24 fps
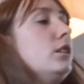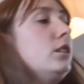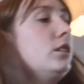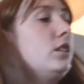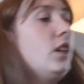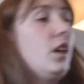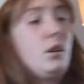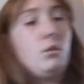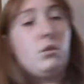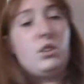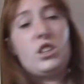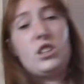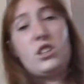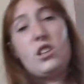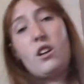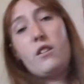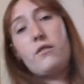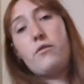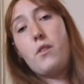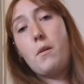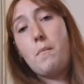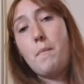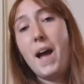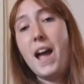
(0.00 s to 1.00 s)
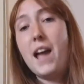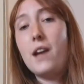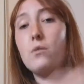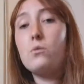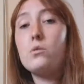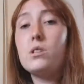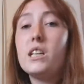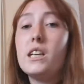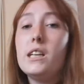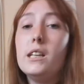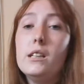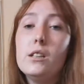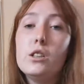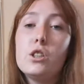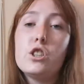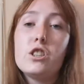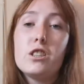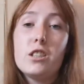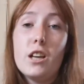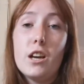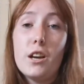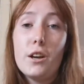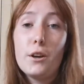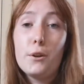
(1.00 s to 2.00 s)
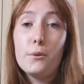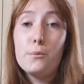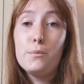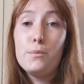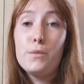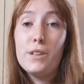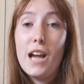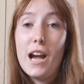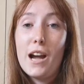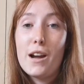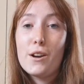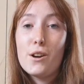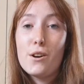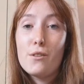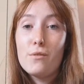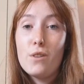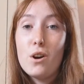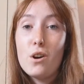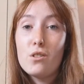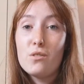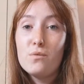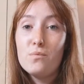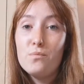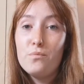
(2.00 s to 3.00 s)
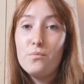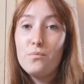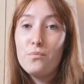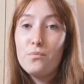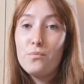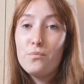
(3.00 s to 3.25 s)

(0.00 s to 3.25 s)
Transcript: so just over £1 each, so can't go wrong.